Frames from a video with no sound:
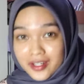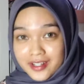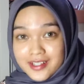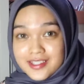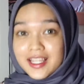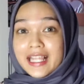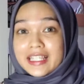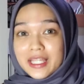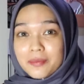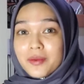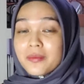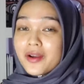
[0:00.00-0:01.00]
honest,
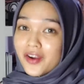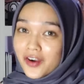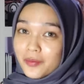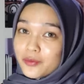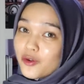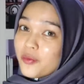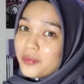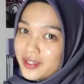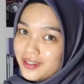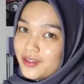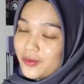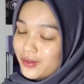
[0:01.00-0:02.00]
deep in my heart punya
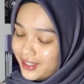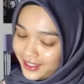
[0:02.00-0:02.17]
opinion.